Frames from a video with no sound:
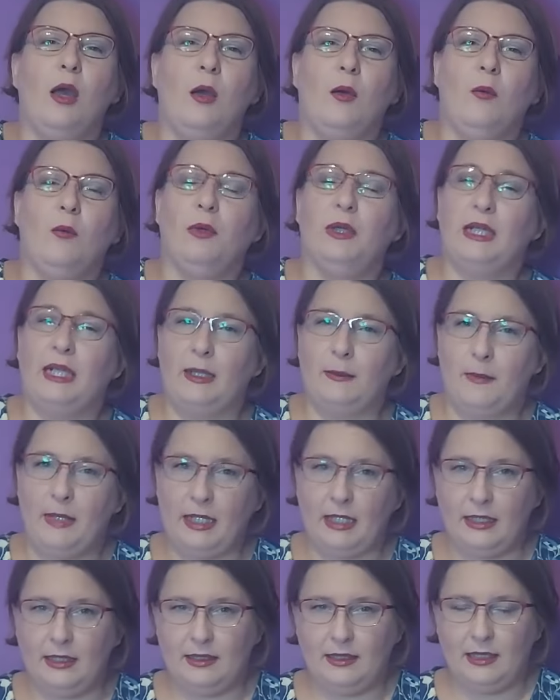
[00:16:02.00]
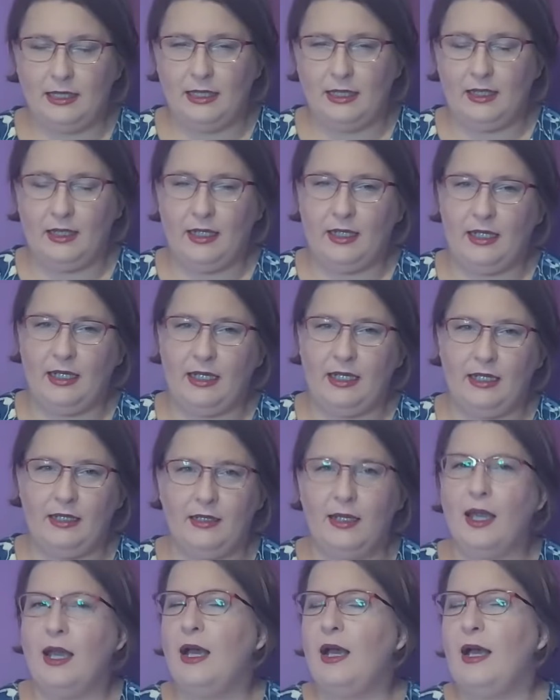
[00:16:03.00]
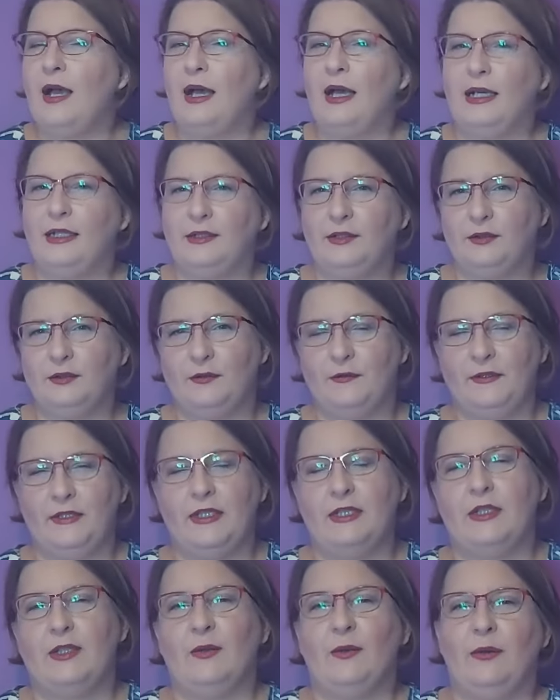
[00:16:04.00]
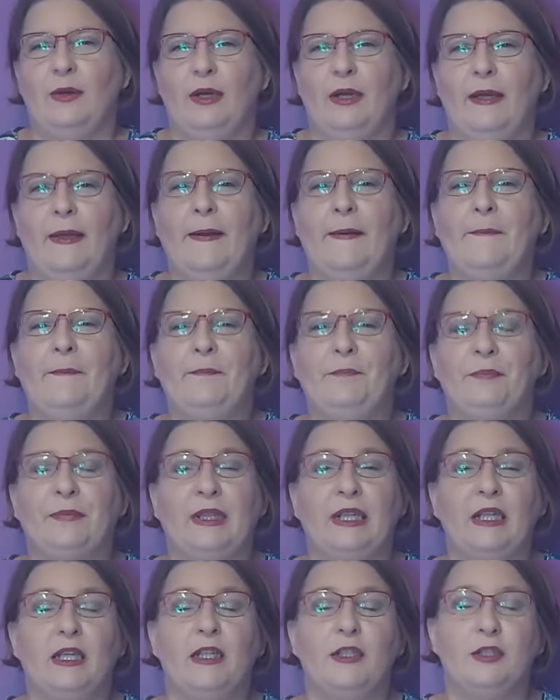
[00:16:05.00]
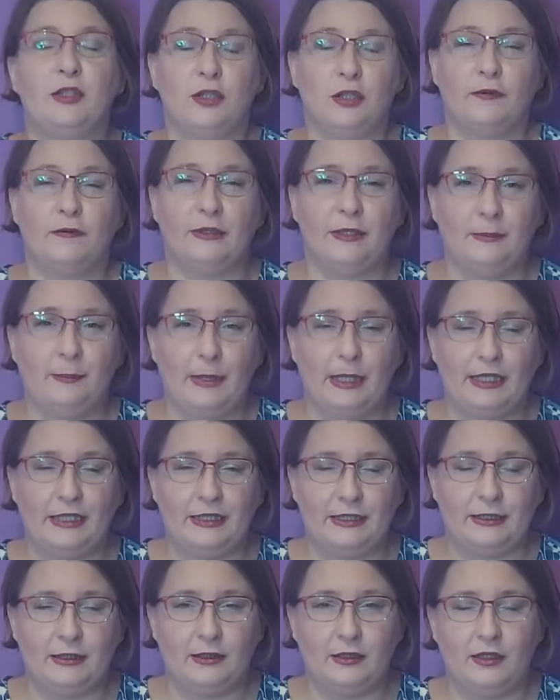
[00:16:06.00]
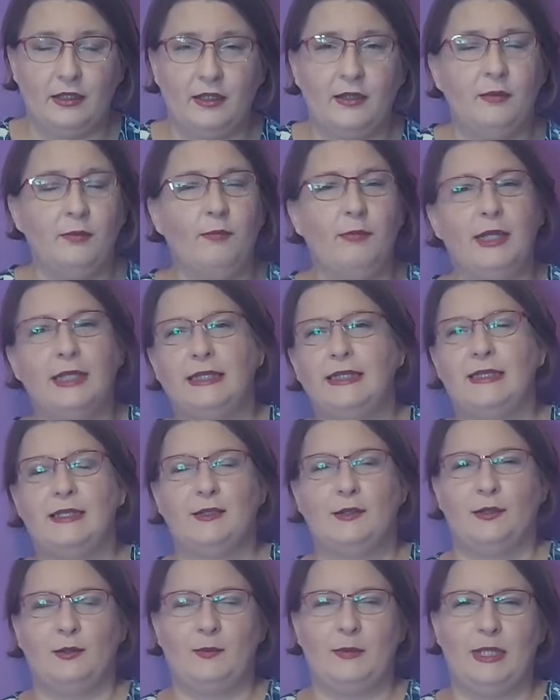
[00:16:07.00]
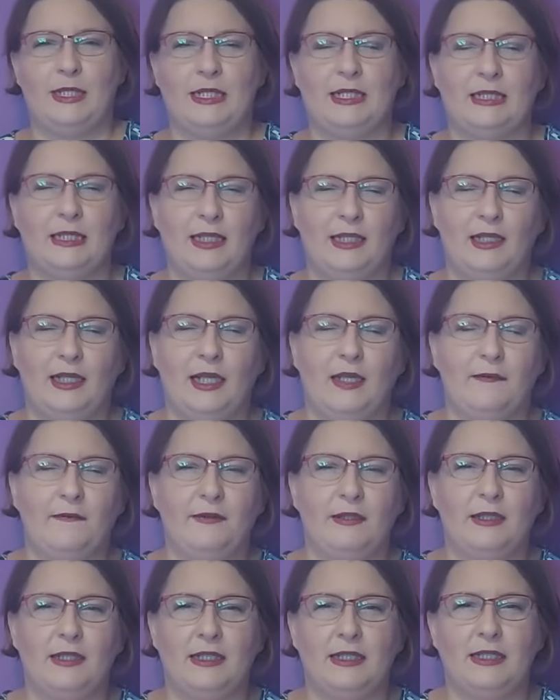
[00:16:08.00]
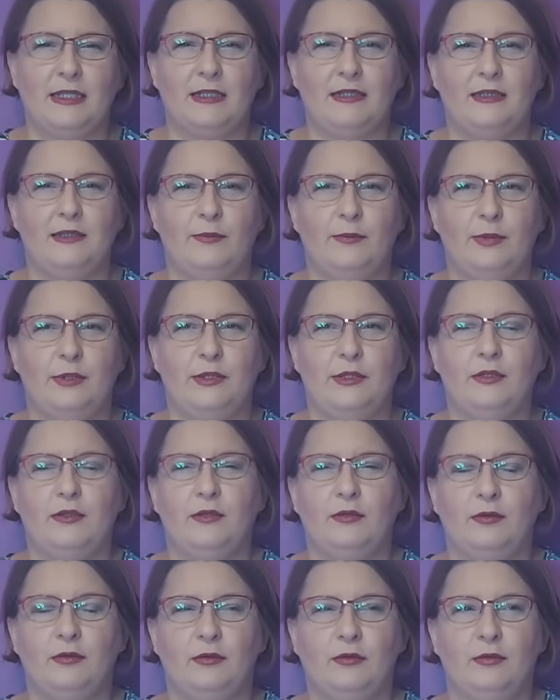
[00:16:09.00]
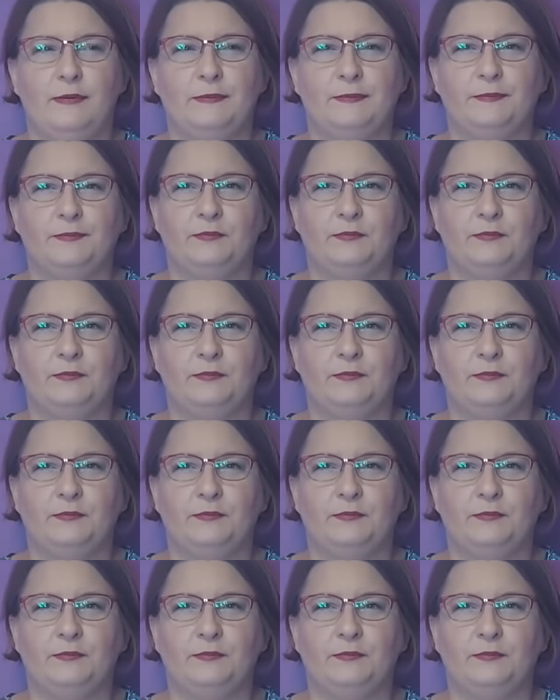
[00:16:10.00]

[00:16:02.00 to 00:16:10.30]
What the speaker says: Will I make it again? I don't think so. It's a lovely pattern, but it's not my style. I think it's a little bit too